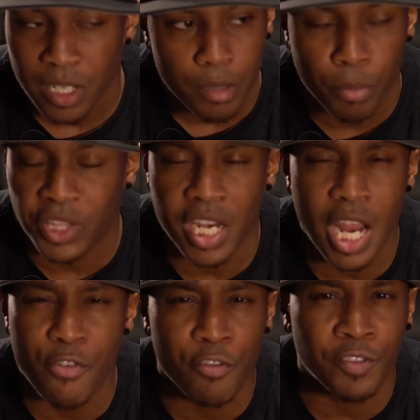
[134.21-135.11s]
but they
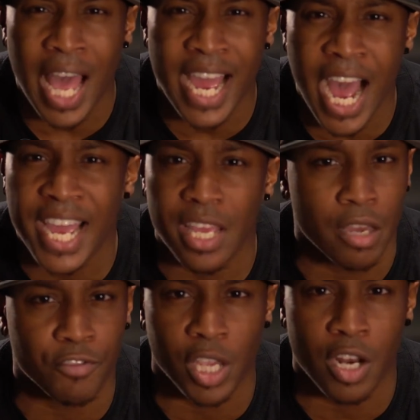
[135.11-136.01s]
never fly high
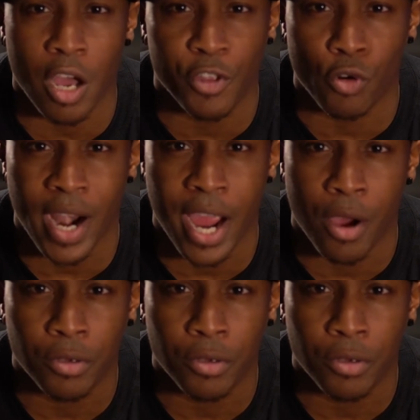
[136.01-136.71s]
enough to get off the ground.